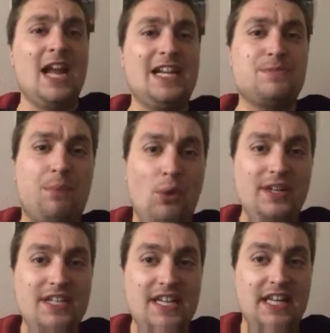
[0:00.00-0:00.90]
And he's
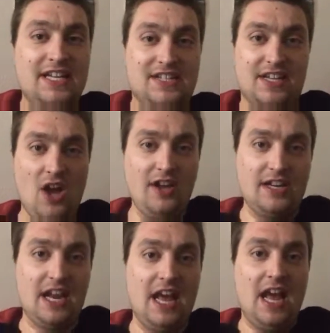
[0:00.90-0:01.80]
pointing his
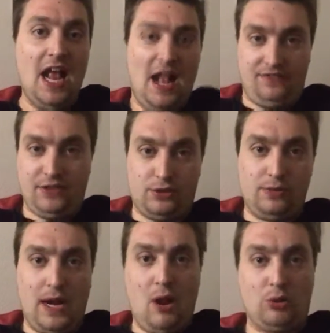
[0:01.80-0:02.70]
gun at the
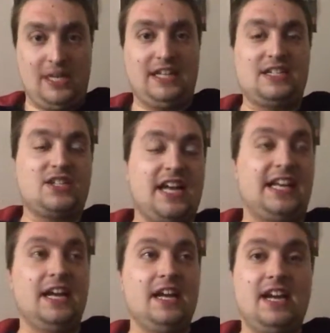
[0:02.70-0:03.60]
crowd, and it's
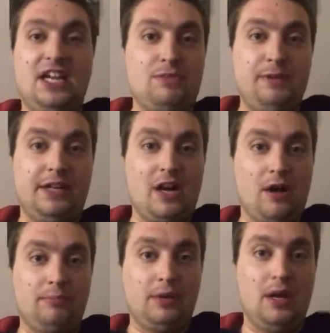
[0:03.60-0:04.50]
like he's
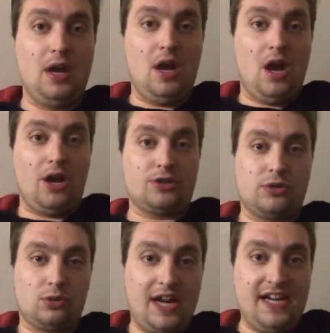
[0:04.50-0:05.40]
become a
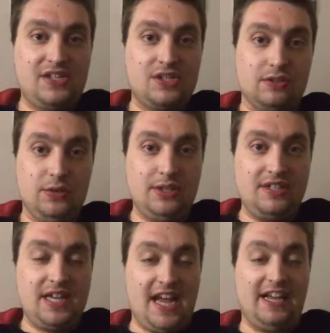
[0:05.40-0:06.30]
crazed
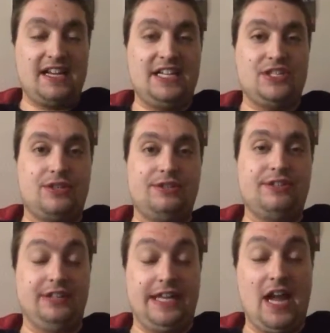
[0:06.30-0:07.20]
lunatic, and he's
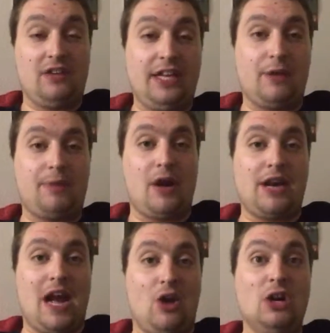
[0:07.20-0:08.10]
yelling
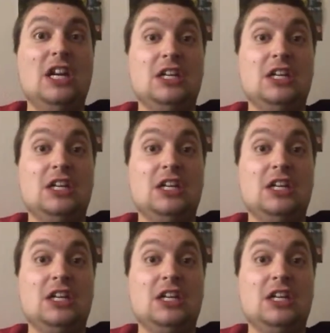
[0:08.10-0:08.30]
about how